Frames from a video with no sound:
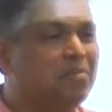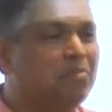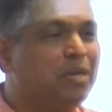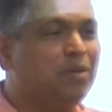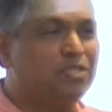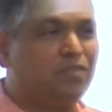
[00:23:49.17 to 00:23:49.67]

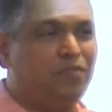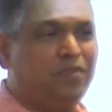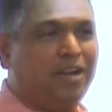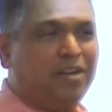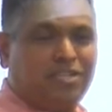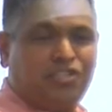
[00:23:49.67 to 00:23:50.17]
Because if
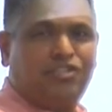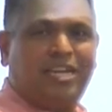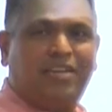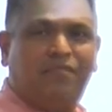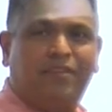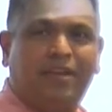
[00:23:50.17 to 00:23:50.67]
we
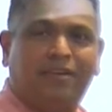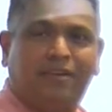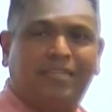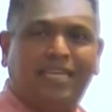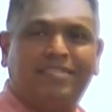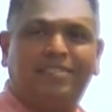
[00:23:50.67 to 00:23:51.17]
understand, if we
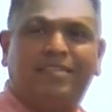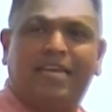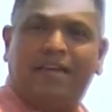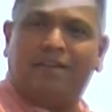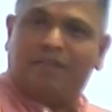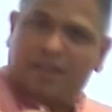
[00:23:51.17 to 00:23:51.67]
recognize it's an
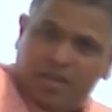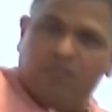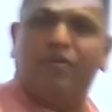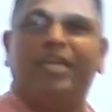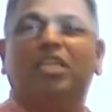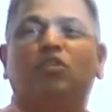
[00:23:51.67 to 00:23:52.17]
error,
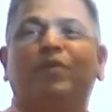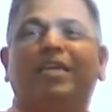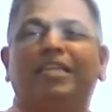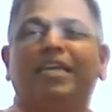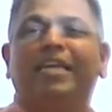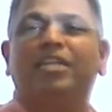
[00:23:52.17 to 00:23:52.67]
we can
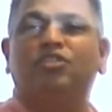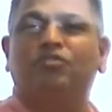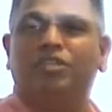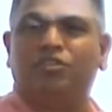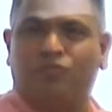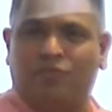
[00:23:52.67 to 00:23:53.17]
quickly get to
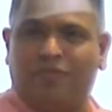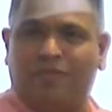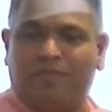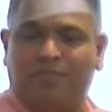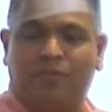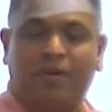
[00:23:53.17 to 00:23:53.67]
the truth,
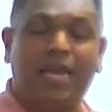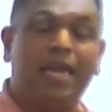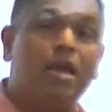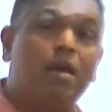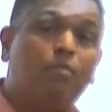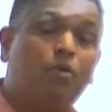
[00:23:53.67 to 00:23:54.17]
okay?
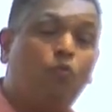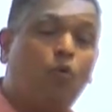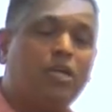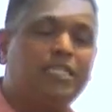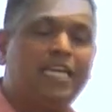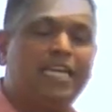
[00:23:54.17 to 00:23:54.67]
But
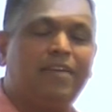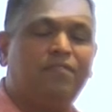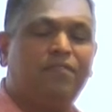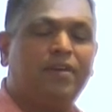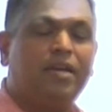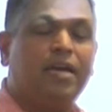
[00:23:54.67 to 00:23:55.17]
what
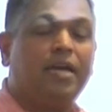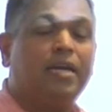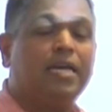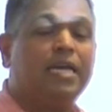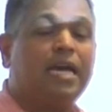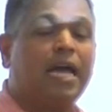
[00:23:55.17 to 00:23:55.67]
if
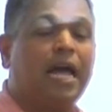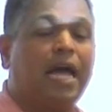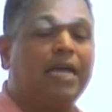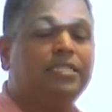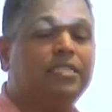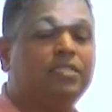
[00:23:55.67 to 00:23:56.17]

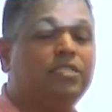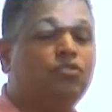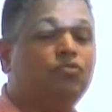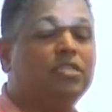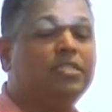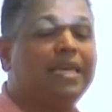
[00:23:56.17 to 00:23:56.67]
I just
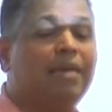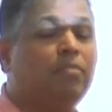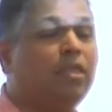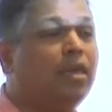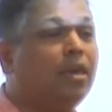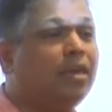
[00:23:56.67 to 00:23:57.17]
do the same
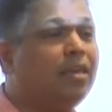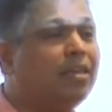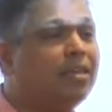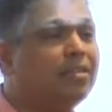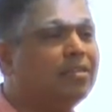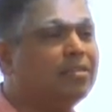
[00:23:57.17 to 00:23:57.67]
thing,
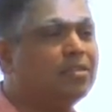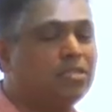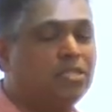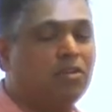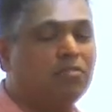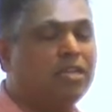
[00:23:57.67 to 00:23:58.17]

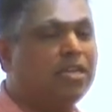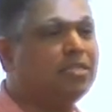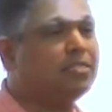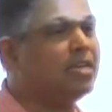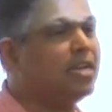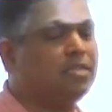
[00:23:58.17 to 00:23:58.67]
serve
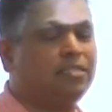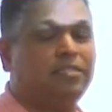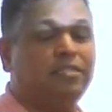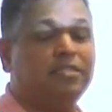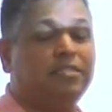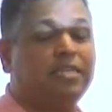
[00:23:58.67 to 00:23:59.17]
this, and
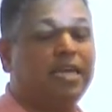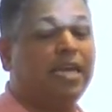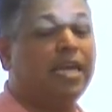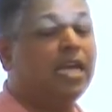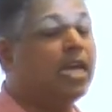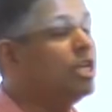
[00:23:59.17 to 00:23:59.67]
just
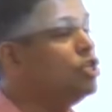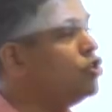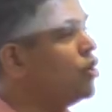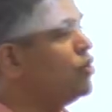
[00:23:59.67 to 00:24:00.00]
say, enjoy